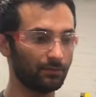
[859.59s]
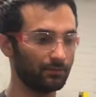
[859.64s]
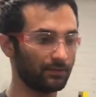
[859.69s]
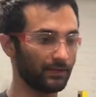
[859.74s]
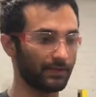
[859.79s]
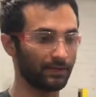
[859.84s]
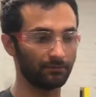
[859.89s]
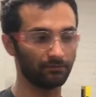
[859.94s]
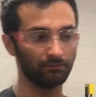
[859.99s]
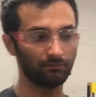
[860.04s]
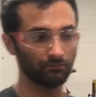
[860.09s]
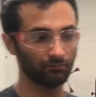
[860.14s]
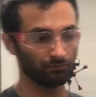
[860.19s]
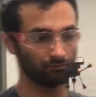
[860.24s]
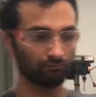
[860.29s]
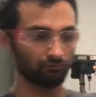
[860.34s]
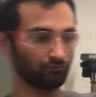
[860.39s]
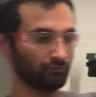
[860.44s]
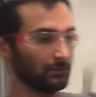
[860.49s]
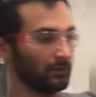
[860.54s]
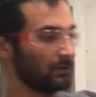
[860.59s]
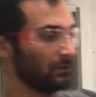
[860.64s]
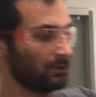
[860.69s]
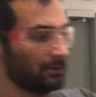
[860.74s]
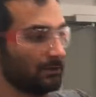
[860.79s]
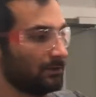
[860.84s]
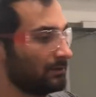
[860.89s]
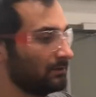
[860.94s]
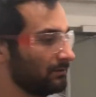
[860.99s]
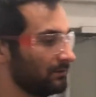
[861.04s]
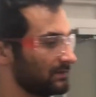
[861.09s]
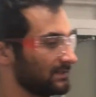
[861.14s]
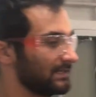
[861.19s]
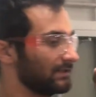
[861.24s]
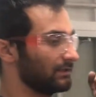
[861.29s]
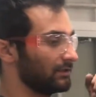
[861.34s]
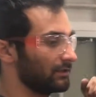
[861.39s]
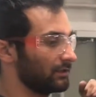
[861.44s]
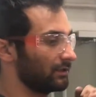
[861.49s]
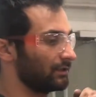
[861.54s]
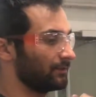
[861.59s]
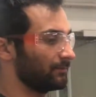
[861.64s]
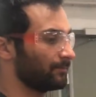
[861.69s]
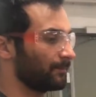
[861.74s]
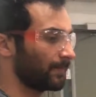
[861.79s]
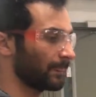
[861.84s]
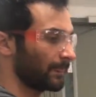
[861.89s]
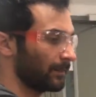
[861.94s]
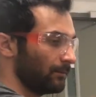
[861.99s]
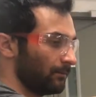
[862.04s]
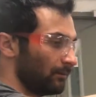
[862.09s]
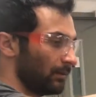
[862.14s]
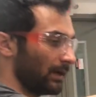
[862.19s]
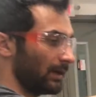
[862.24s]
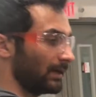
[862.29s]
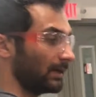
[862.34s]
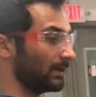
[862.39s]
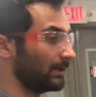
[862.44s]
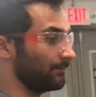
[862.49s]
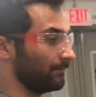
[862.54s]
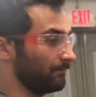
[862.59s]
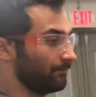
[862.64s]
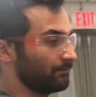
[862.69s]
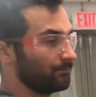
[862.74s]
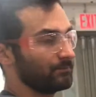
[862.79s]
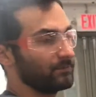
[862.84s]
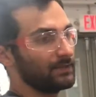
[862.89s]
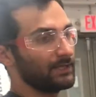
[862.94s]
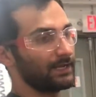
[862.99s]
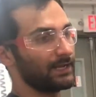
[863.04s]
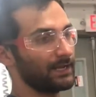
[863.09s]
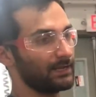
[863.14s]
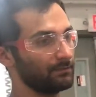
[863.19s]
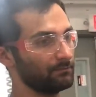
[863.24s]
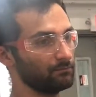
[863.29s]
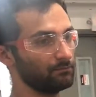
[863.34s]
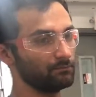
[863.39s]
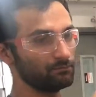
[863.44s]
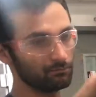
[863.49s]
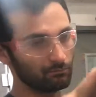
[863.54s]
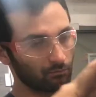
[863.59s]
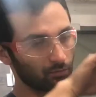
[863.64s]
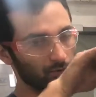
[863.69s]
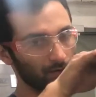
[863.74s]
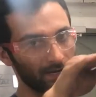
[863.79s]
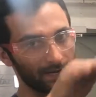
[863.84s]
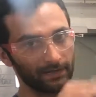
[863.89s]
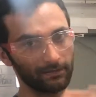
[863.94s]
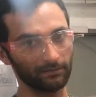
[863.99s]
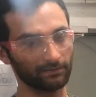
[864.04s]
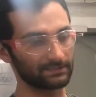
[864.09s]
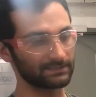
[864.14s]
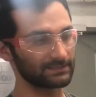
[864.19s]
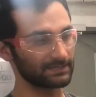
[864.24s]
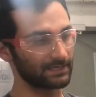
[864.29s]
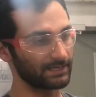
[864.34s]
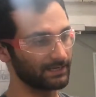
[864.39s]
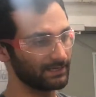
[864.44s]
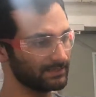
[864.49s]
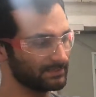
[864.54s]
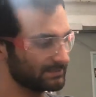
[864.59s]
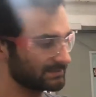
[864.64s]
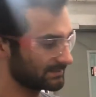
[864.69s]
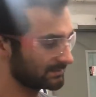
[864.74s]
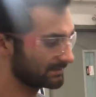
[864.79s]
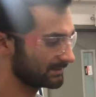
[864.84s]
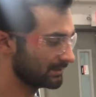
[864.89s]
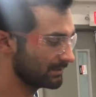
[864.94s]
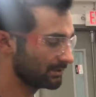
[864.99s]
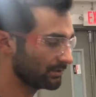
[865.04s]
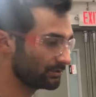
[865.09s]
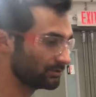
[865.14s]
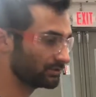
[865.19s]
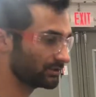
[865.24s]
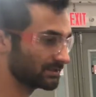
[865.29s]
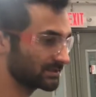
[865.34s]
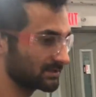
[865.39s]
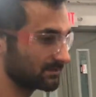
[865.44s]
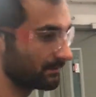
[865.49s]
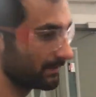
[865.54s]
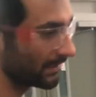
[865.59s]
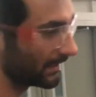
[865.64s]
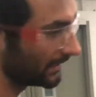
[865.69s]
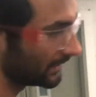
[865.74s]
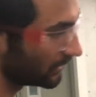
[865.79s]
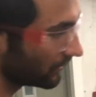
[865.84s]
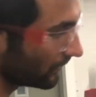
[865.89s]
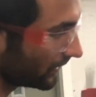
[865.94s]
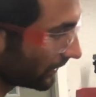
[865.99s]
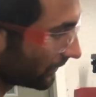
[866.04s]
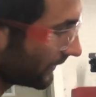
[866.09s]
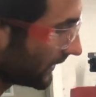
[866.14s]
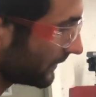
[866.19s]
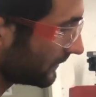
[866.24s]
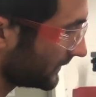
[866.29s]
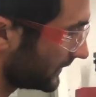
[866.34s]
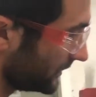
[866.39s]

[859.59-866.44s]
like a cylinder. And had more angled sides just by going around